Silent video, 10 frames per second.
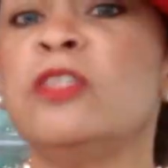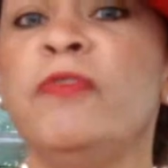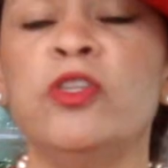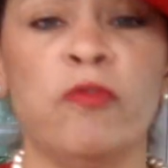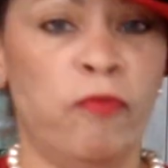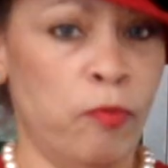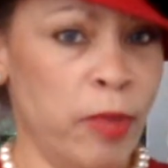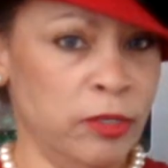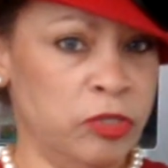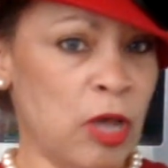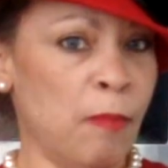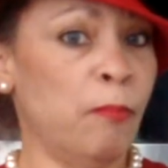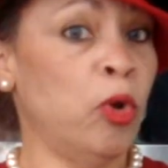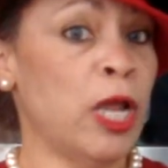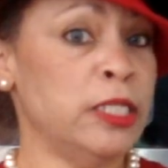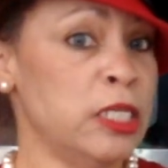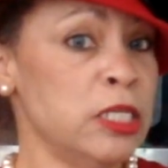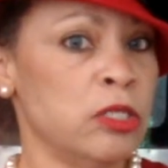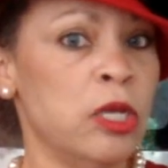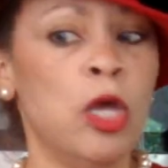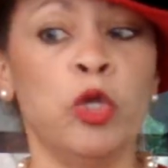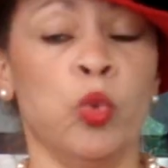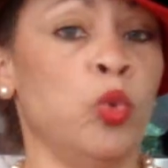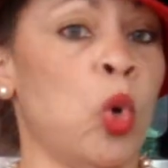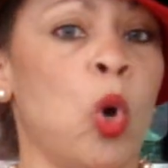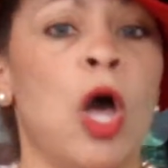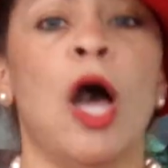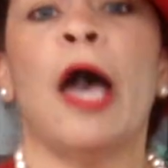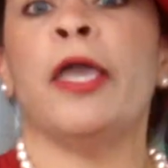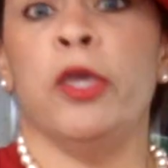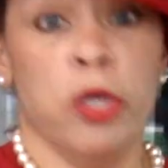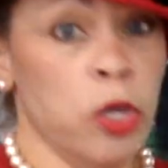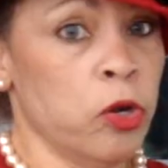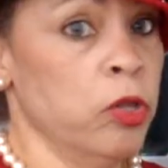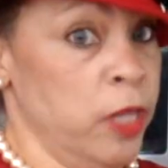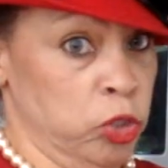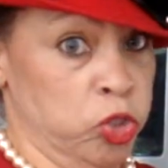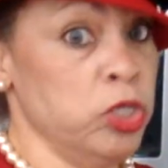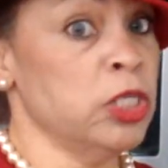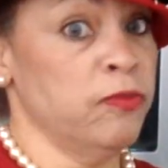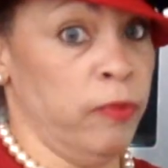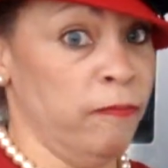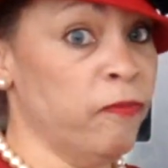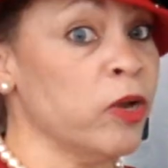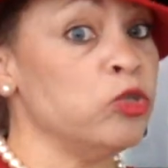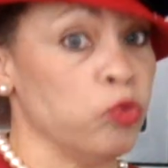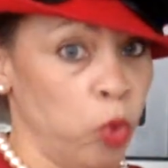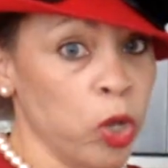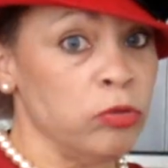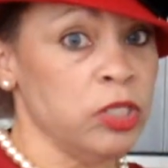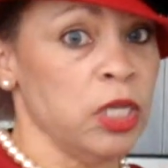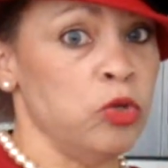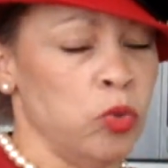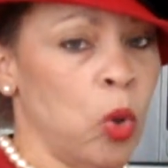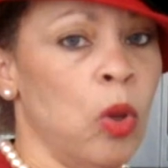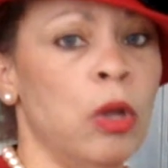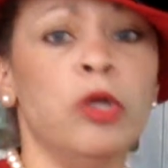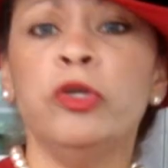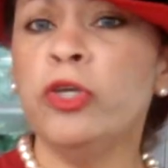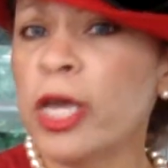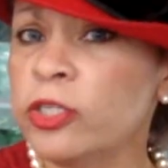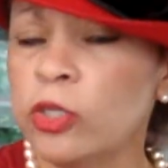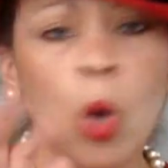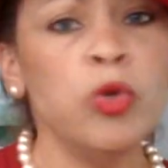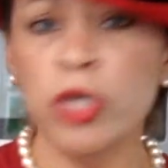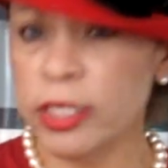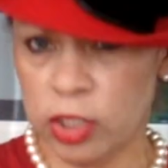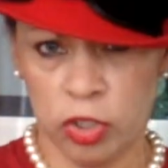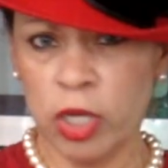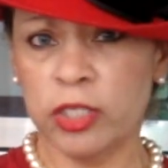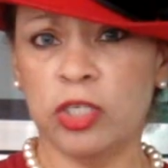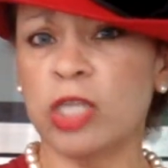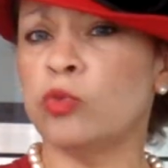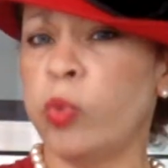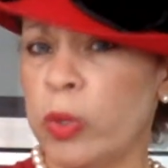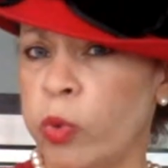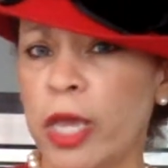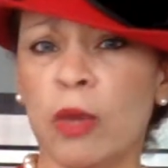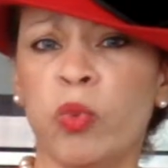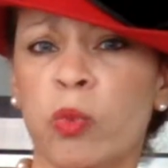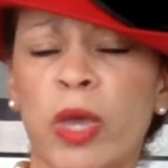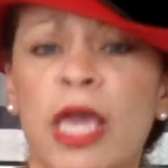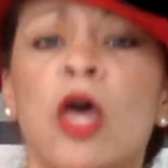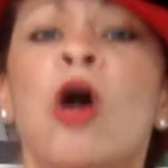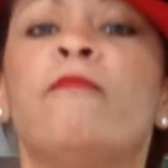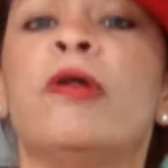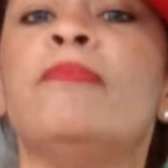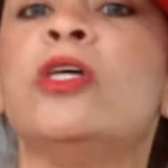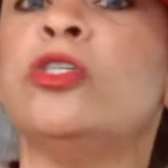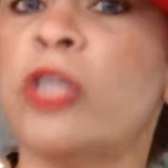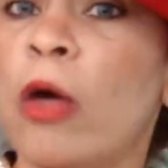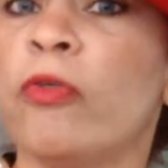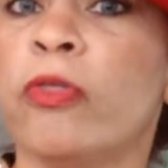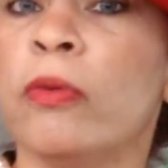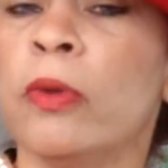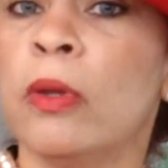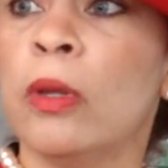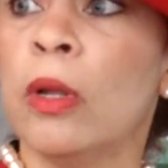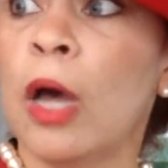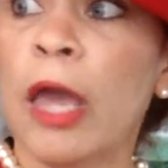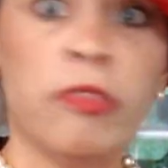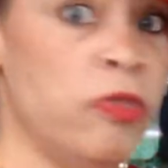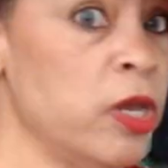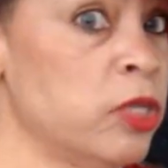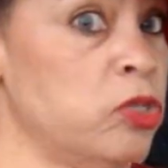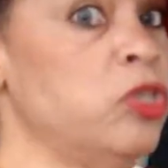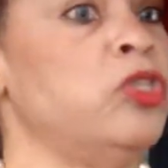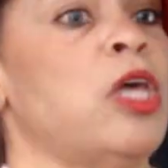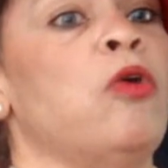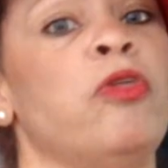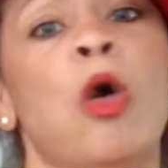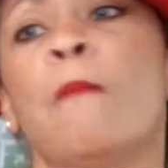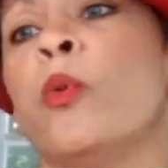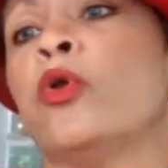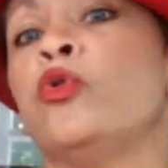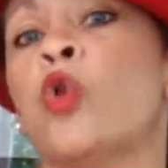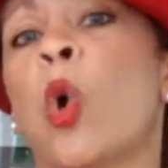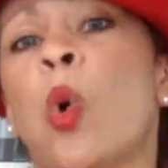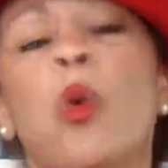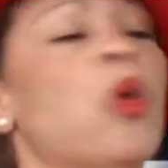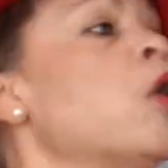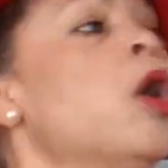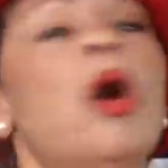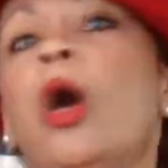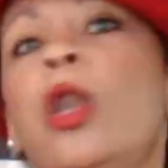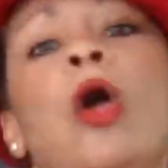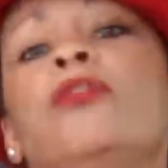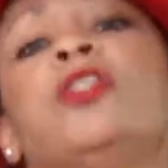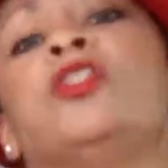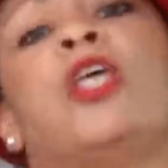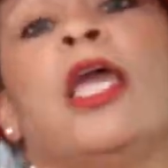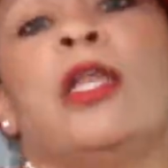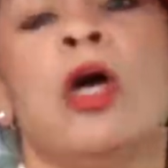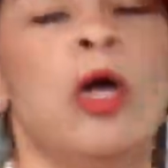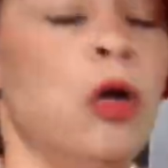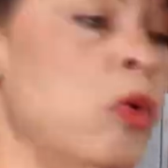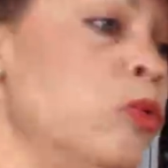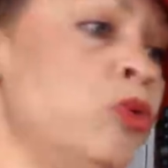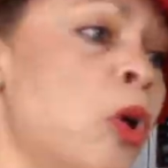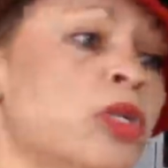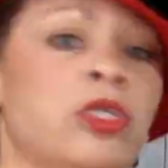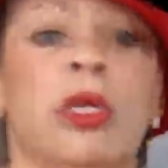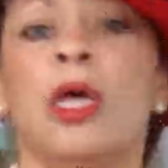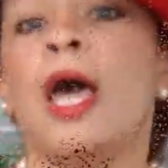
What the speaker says: is fit for Madame Deen. You know, I hear that she is from French royalty, you know. Yes, oh yes, oui, from the south. I think it's the South, Bordeaux, or along the Seine, who knows.